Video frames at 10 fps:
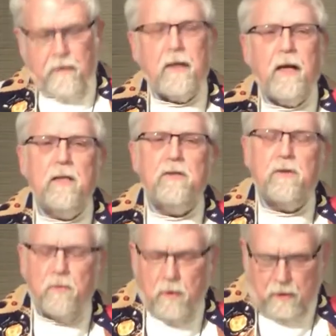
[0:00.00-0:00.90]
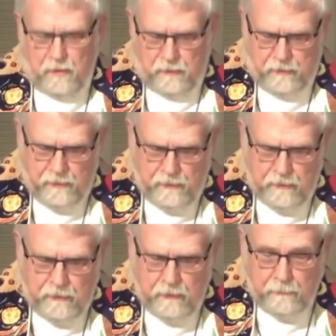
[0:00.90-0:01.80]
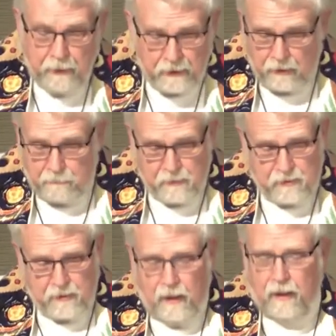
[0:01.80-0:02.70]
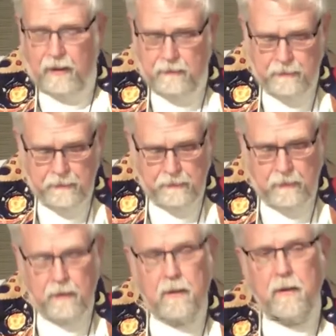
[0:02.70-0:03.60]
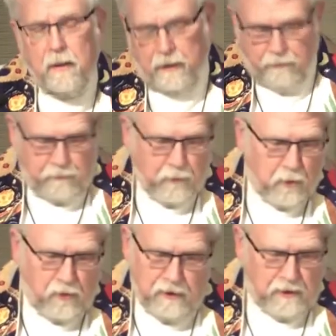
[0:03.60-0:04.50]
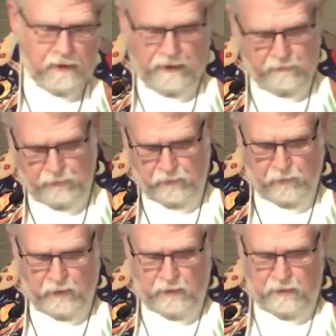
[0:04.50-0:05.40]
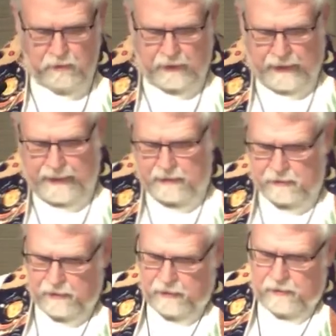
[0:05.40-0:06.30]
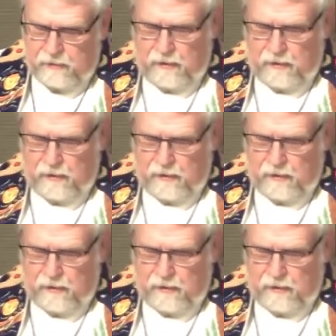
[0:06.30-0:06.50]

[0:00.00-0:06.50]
against the world, picked up a star, like a fool in love with the world, cast it as